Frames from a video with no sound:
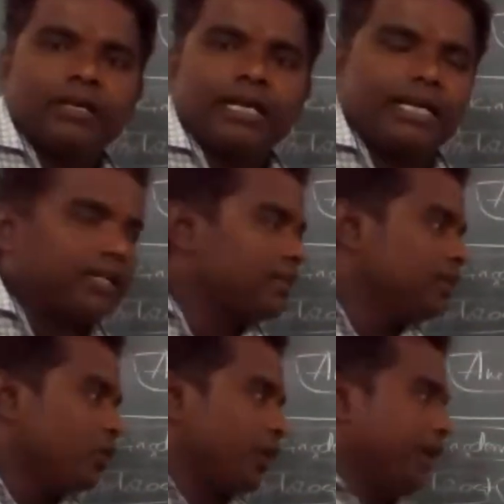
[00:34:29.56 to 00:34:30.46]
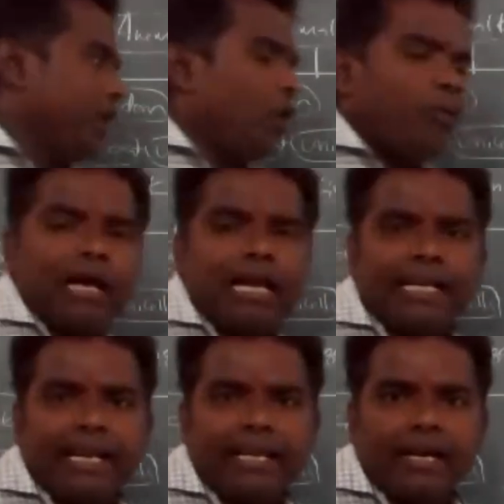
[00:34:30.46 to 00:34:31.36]
Right. Okay. Now
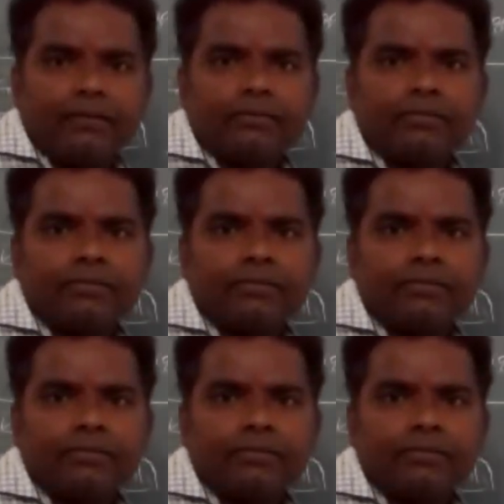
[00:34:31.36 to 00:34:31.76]
bilateria.